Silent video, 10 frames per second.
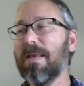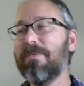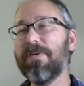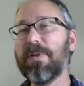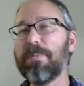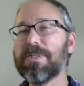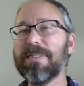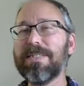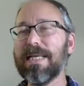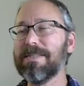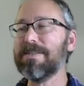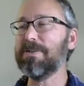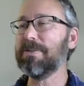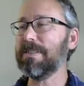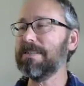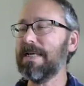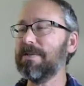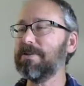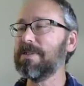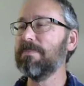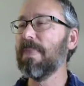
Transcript: 50% chance that you'll get tails.